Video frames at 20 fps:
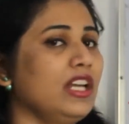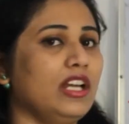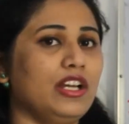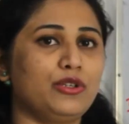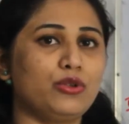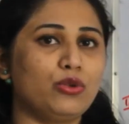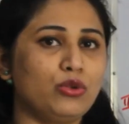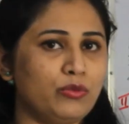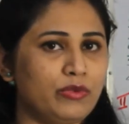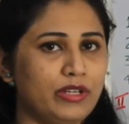
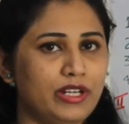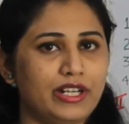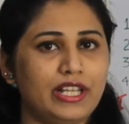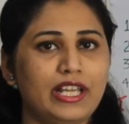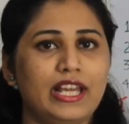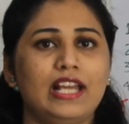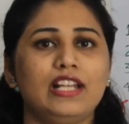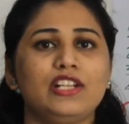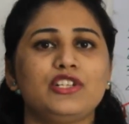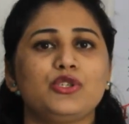don't worry,
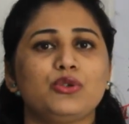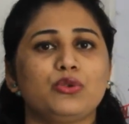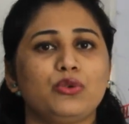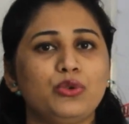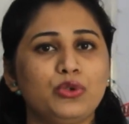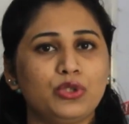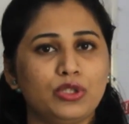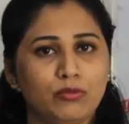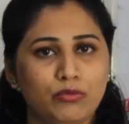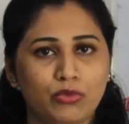I'll show
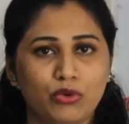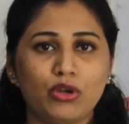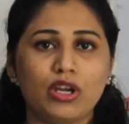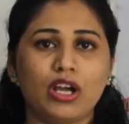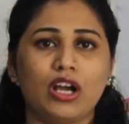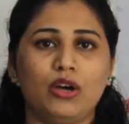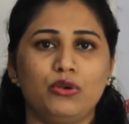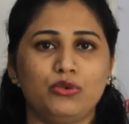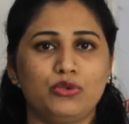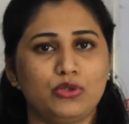you the book
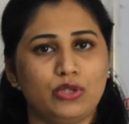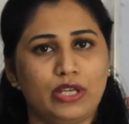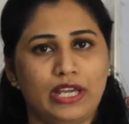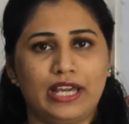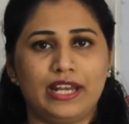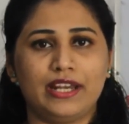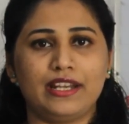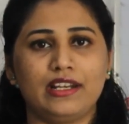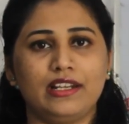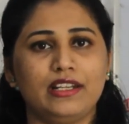how to
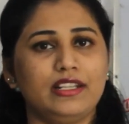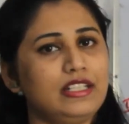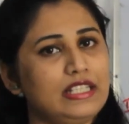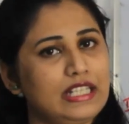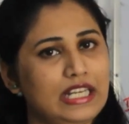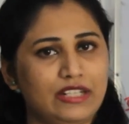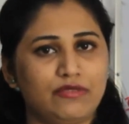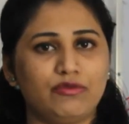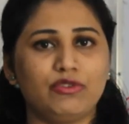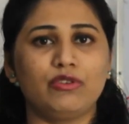handle it,
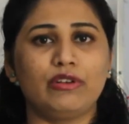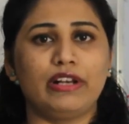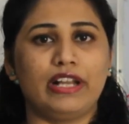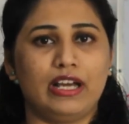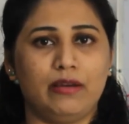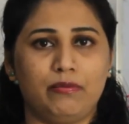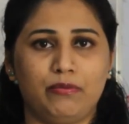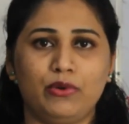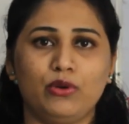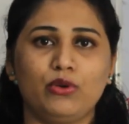that we will
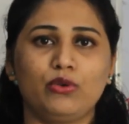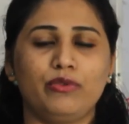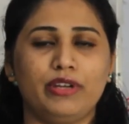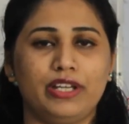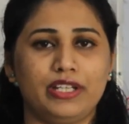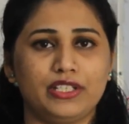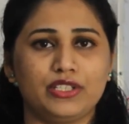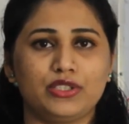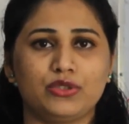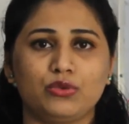upload
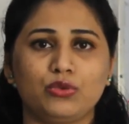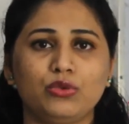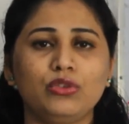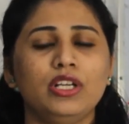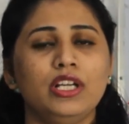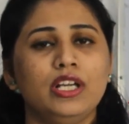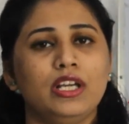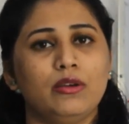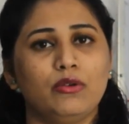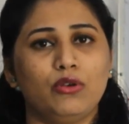very soon.
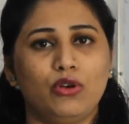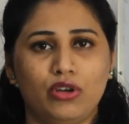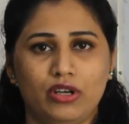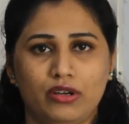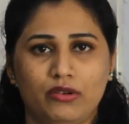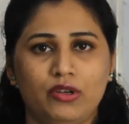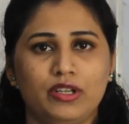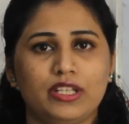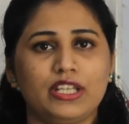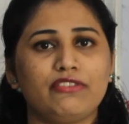
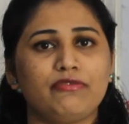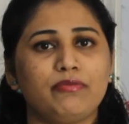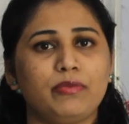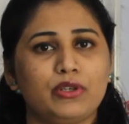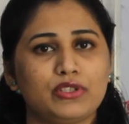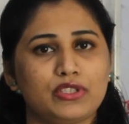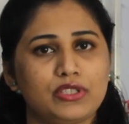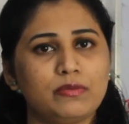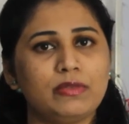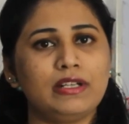If
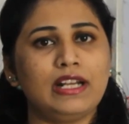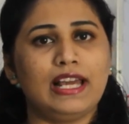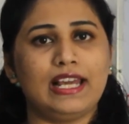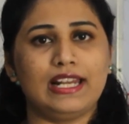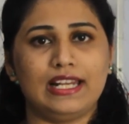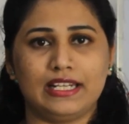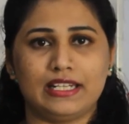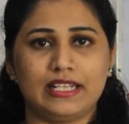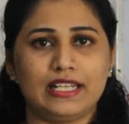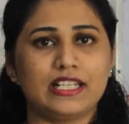possible,
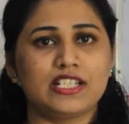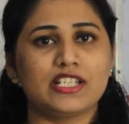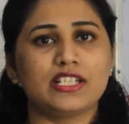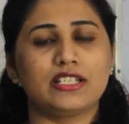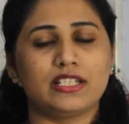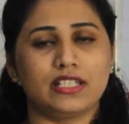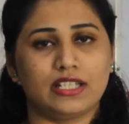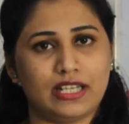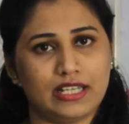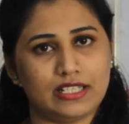I'll attach
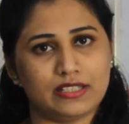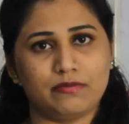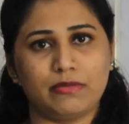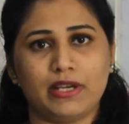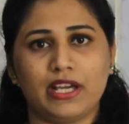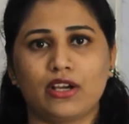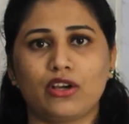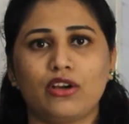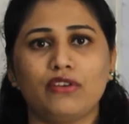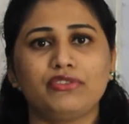it as
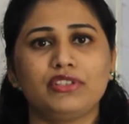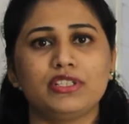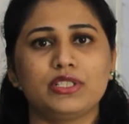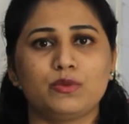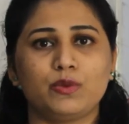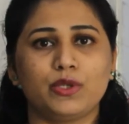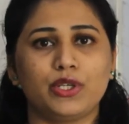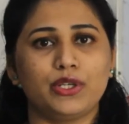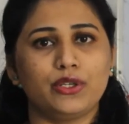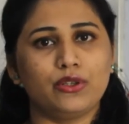back of
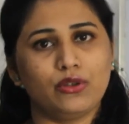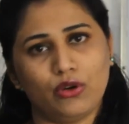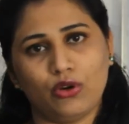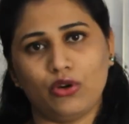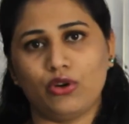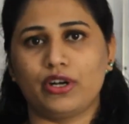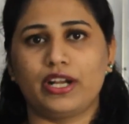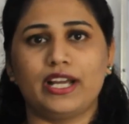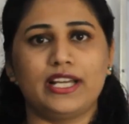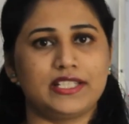this video
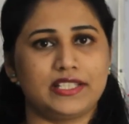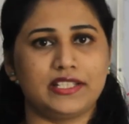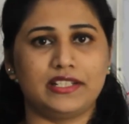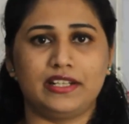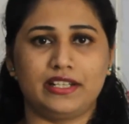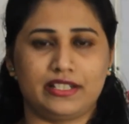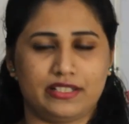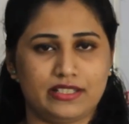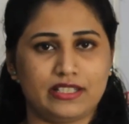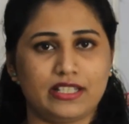or as a
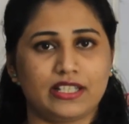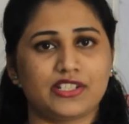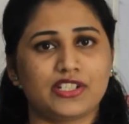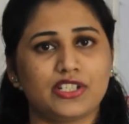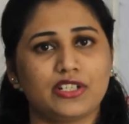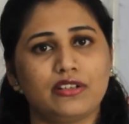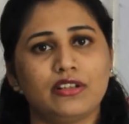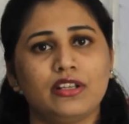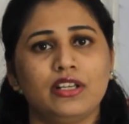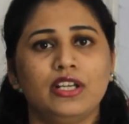next
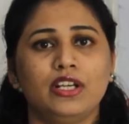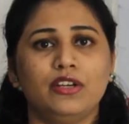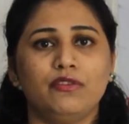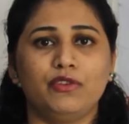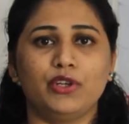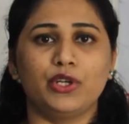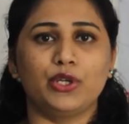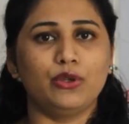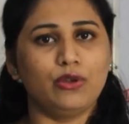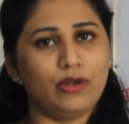session
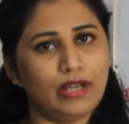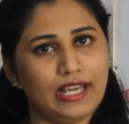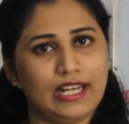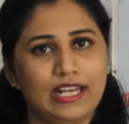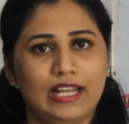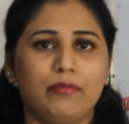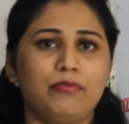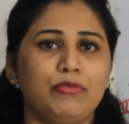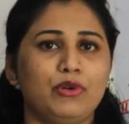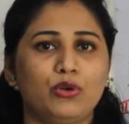video.
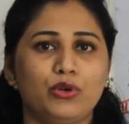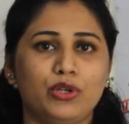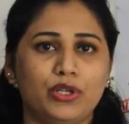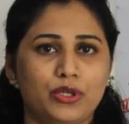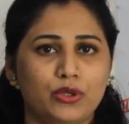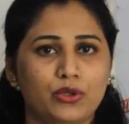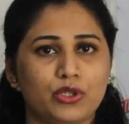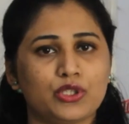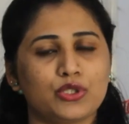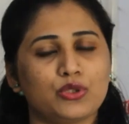I'll upload
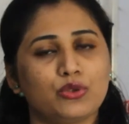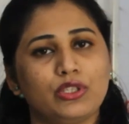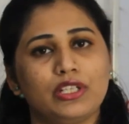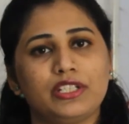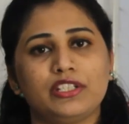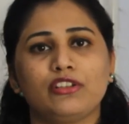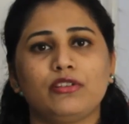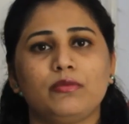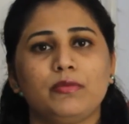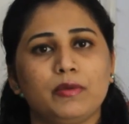it, okay, so
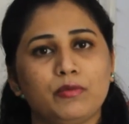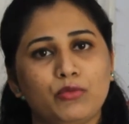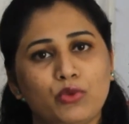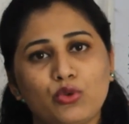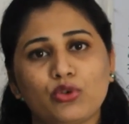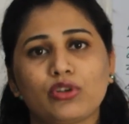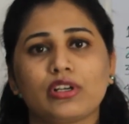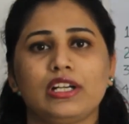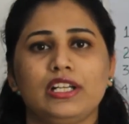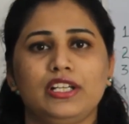that it will be
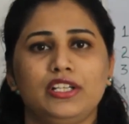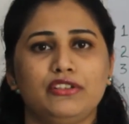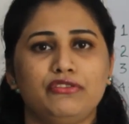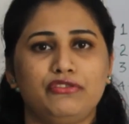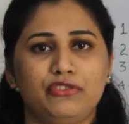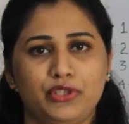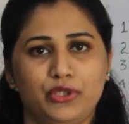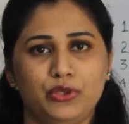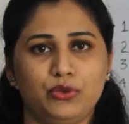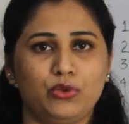more clear
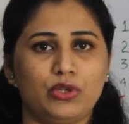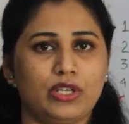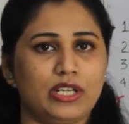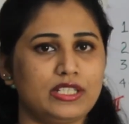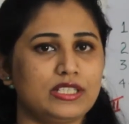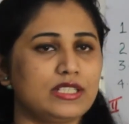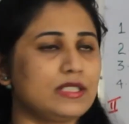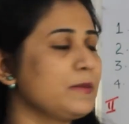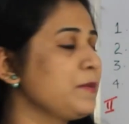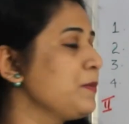for you
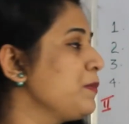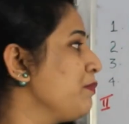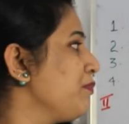guys.